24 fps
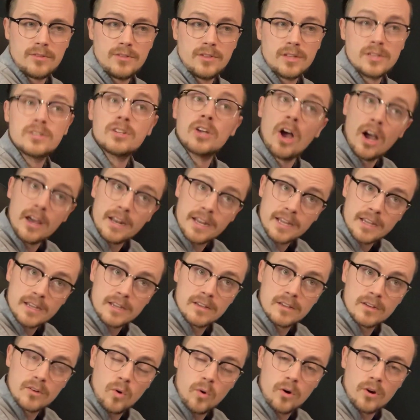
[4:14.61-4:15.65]
the
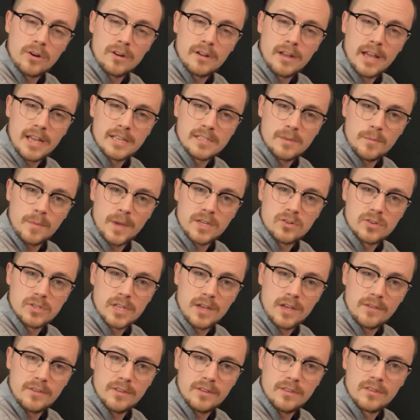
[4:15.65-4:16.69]
tonic chord as a major
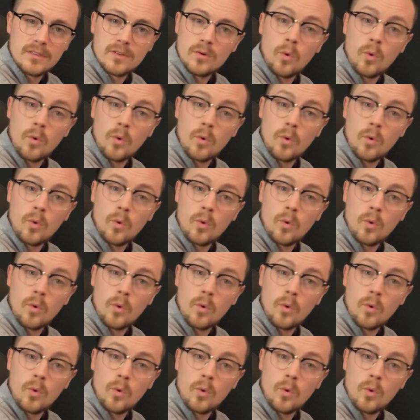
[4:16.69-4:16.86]
7th,